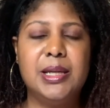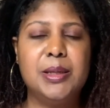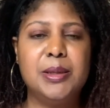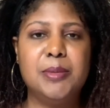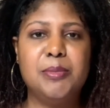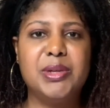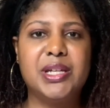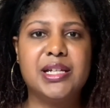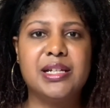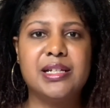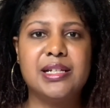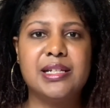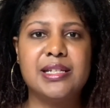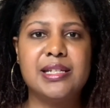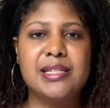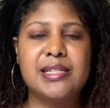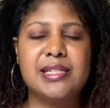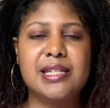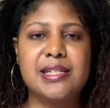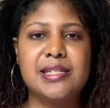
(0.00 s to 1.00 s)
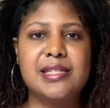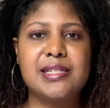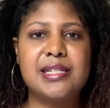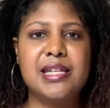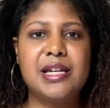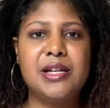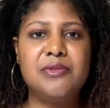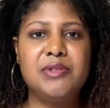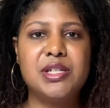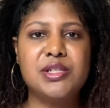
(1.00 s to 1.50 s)
because
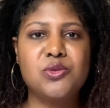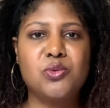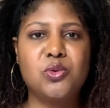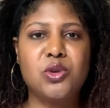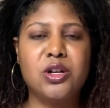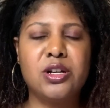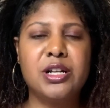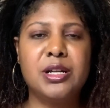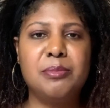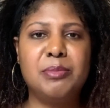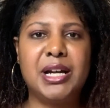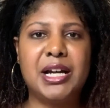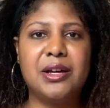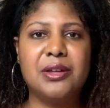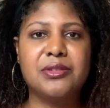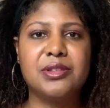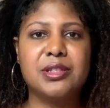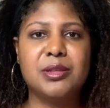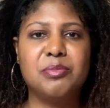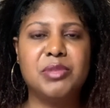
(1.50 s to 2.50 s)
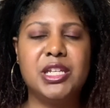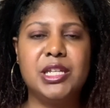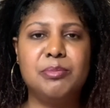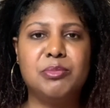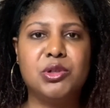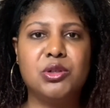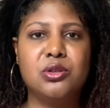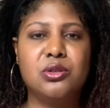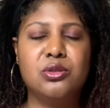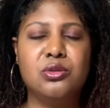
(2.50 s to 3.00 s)
instead of us worrying about the
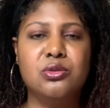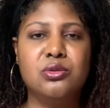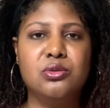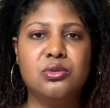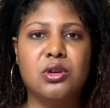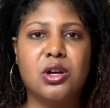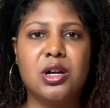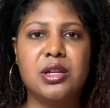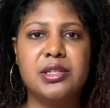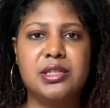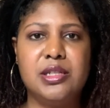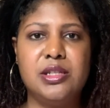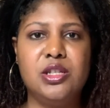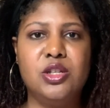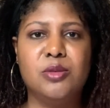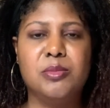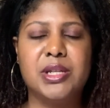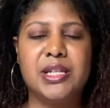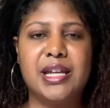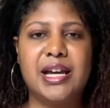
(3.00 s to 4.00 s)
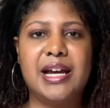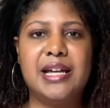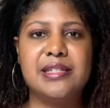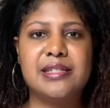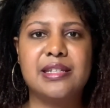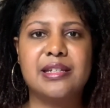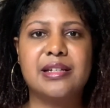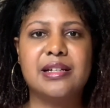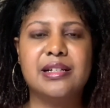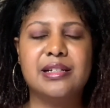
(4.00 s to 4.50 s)
people who are
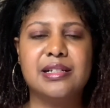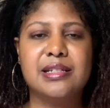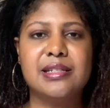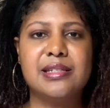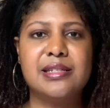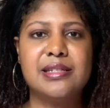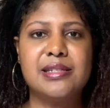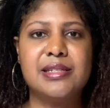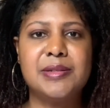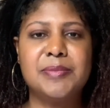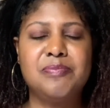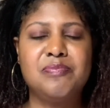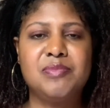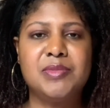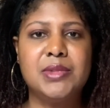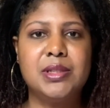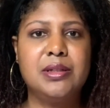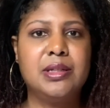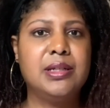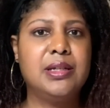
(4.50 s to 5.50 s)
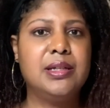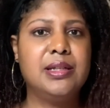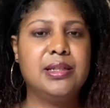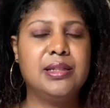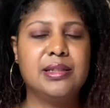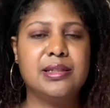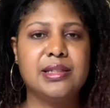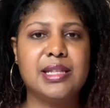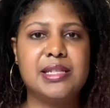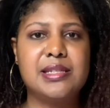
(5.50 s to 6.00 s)
dehumanizing us,
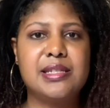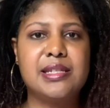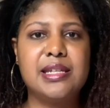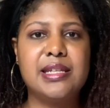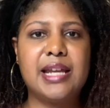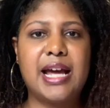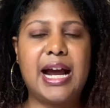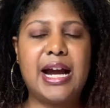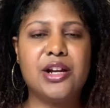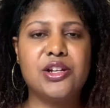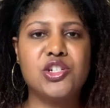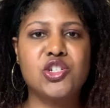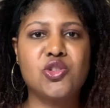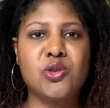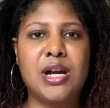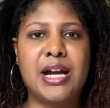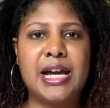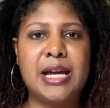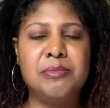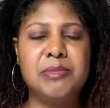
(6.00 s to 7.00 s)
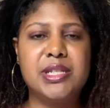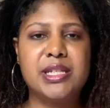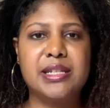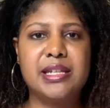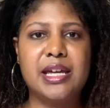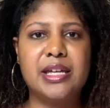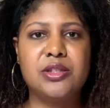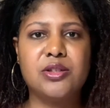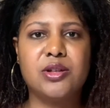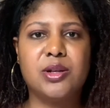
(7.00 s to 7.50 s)
let's get our tribe
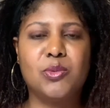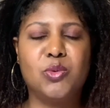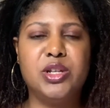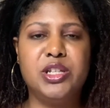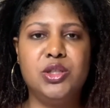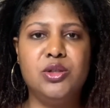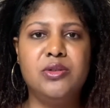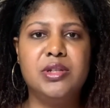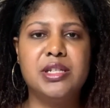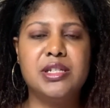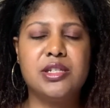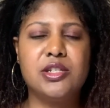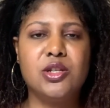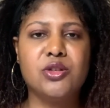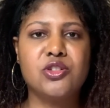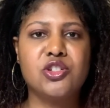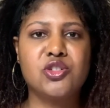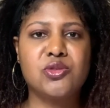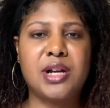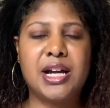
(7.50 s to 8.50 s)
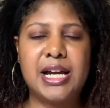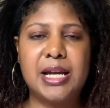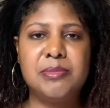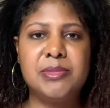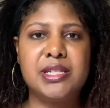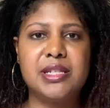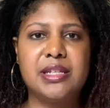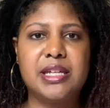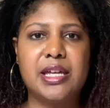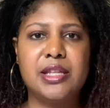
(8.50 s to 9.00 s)
together. And when you get your tribe
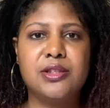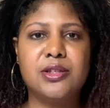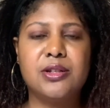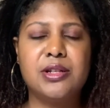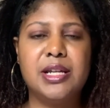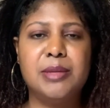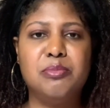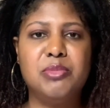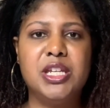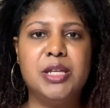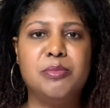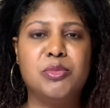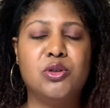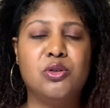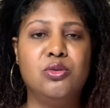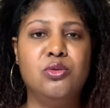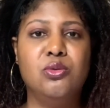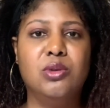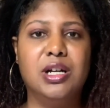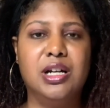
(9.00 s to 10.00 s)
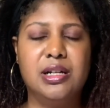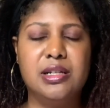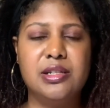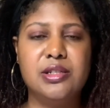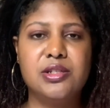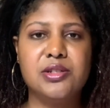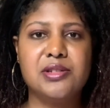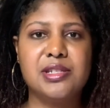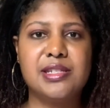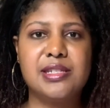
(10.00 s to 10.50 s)
together and people who
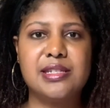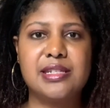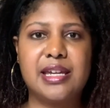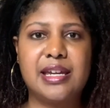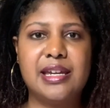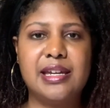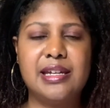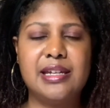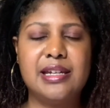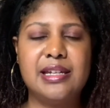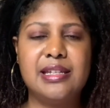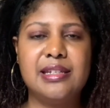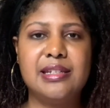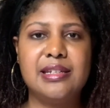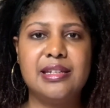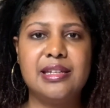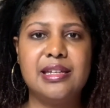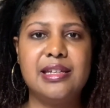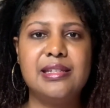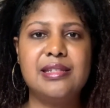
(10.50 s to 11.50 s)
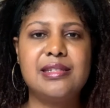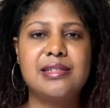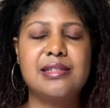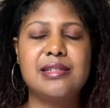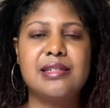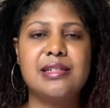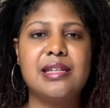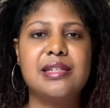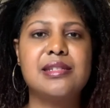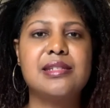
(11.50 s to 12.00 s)
understand, it's
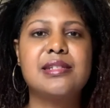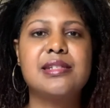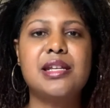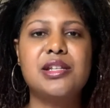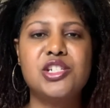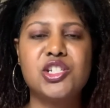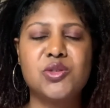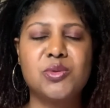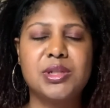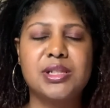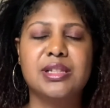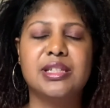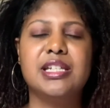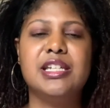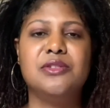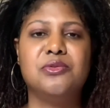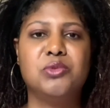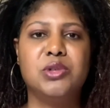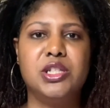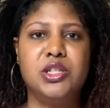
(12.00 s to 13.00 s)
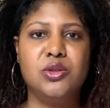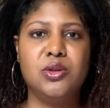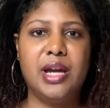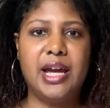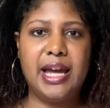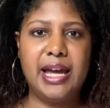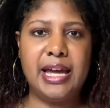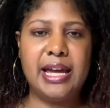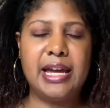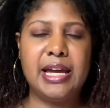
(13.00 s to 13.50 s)
such a relief when you
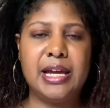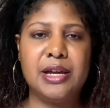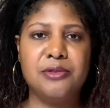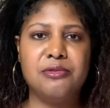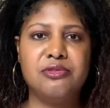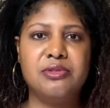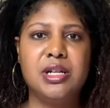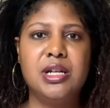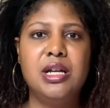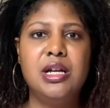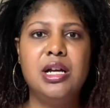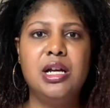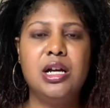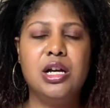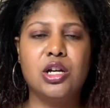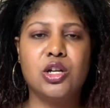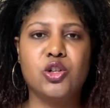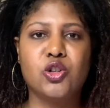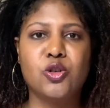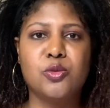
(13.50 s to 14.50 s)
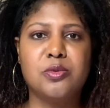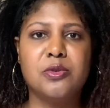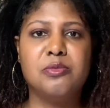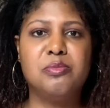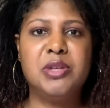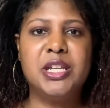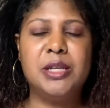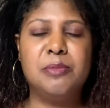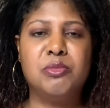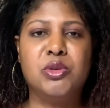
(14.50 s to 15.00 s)
have a group of
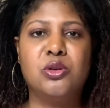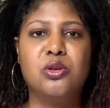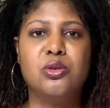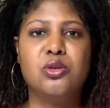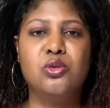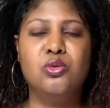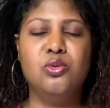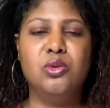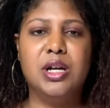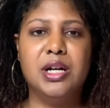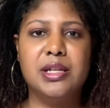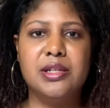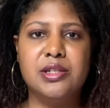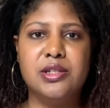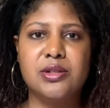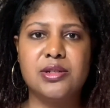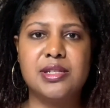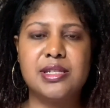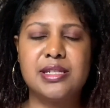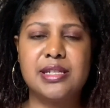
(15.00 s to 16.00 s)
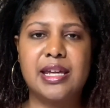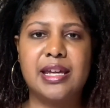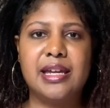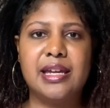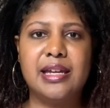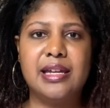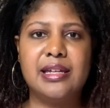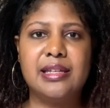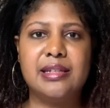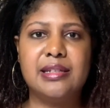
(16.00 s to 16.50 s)
people who
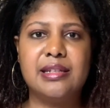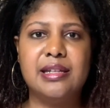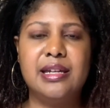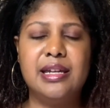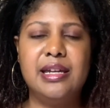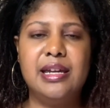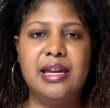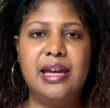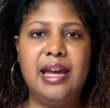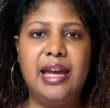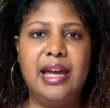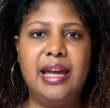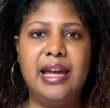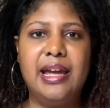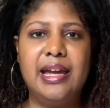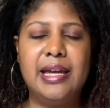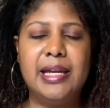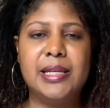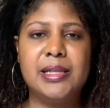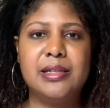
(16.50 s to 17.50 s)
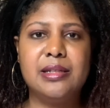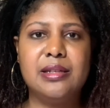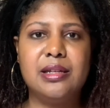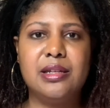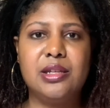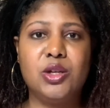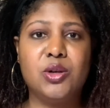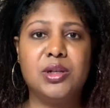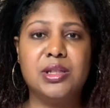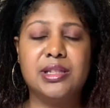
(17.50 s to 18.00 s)
understand. And,
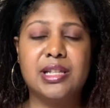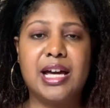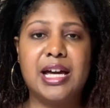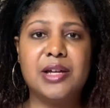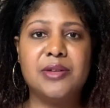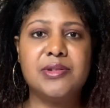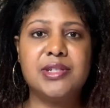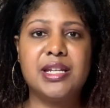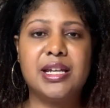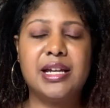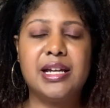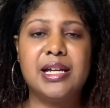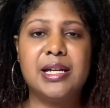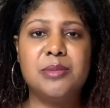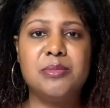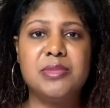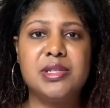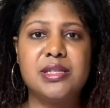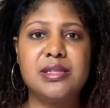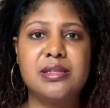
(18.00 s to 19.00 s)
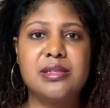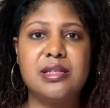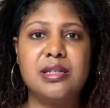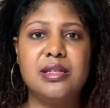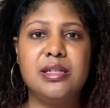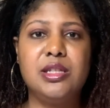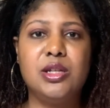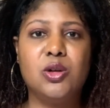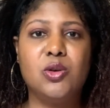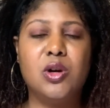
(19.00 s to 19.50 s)
a lot of times,
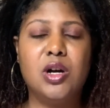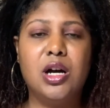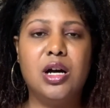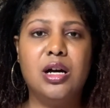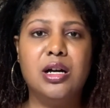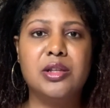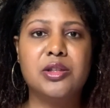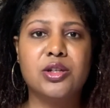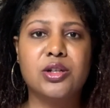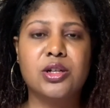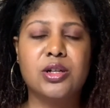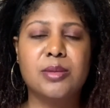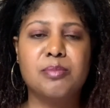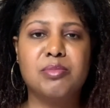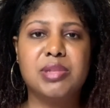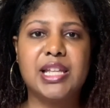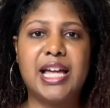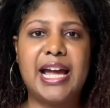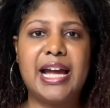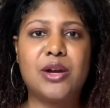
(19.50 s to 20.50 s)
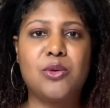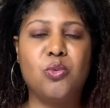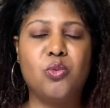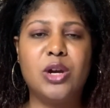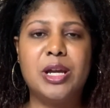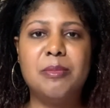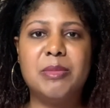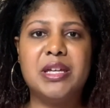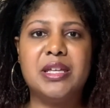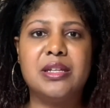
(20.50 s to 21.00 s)
other Black
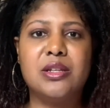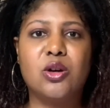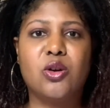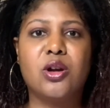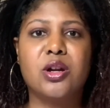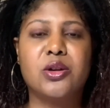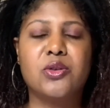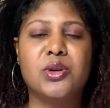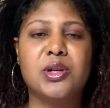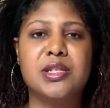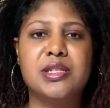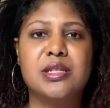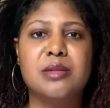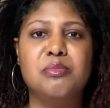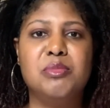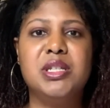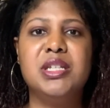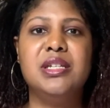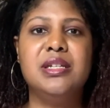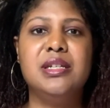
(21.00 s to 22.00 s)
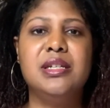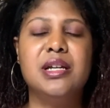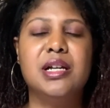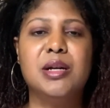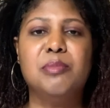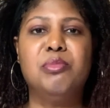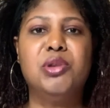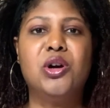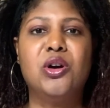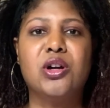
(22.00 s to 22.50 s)
women are going to be a
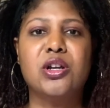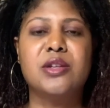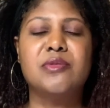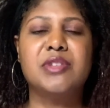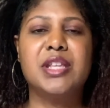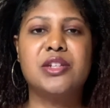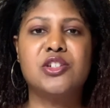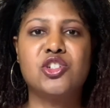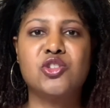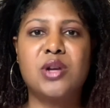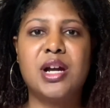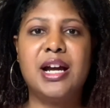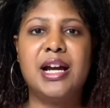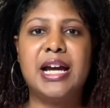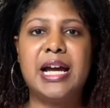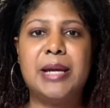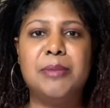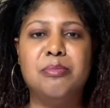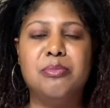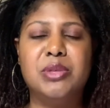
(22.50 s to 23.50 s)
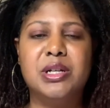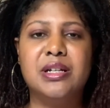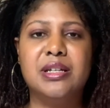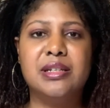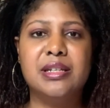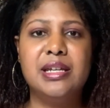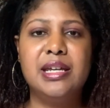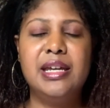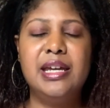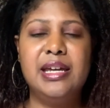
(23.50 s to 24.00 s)
part of that tribe.
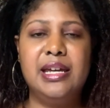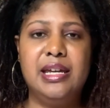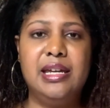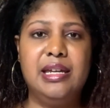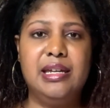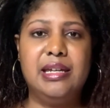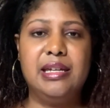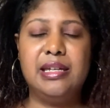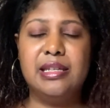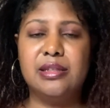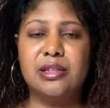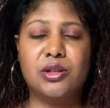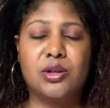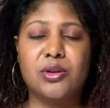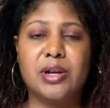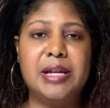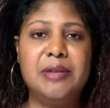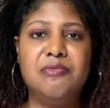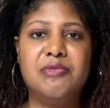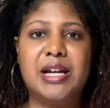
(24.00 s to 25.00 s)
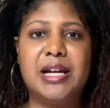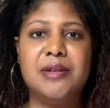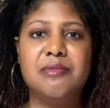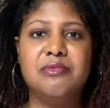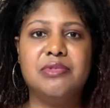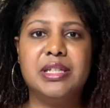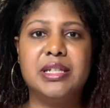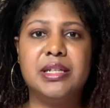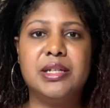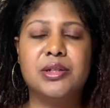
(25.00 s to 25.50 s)
But in the Grapevine
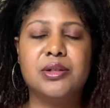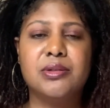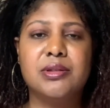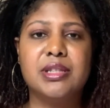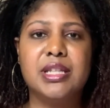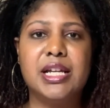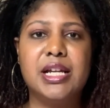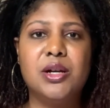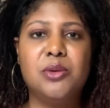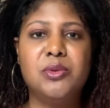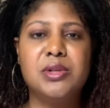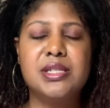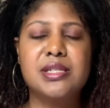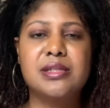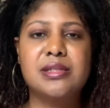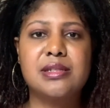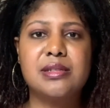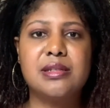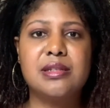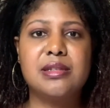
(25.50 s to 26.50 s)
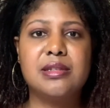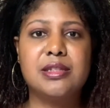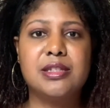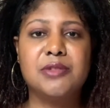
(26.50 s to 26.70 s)
video, there was the